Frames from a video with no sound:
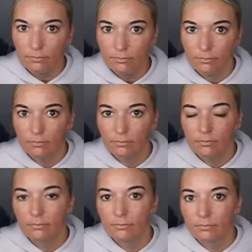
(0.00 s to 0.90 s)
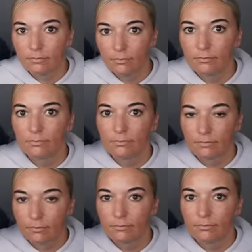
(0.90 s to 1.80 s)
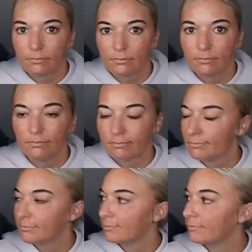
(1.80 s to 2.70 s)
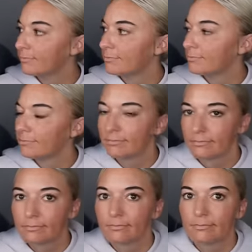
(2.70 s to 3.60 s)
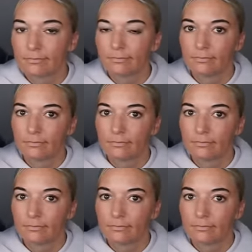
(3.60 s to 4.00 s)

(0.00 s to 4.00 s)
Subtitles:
No words are spoken by the person on screen.